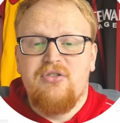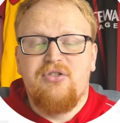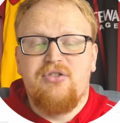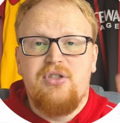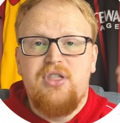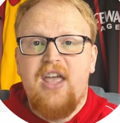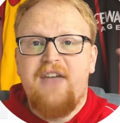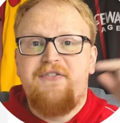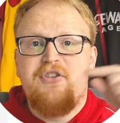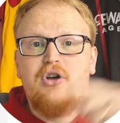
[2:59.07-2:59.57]

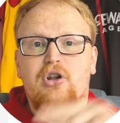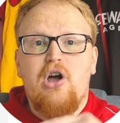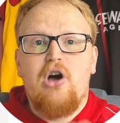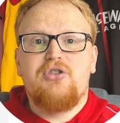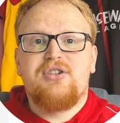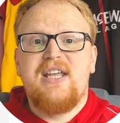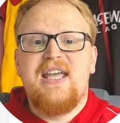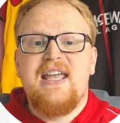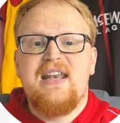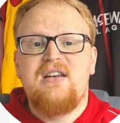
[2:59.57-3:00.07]
If you're
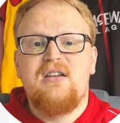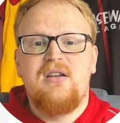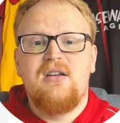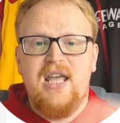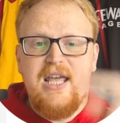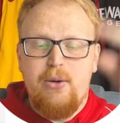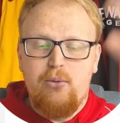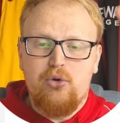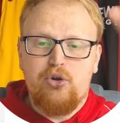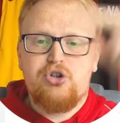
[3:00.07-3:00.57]
logged in,
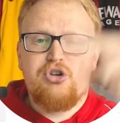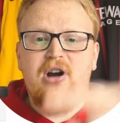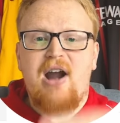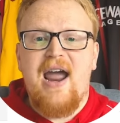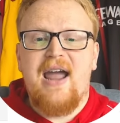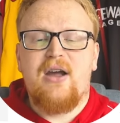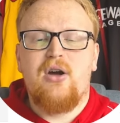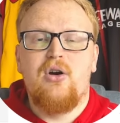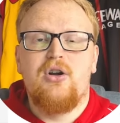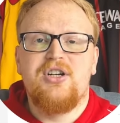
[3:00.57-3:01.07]
it will
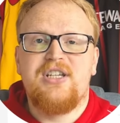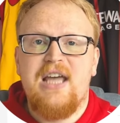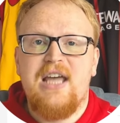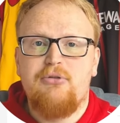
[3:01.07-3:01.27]
track and tell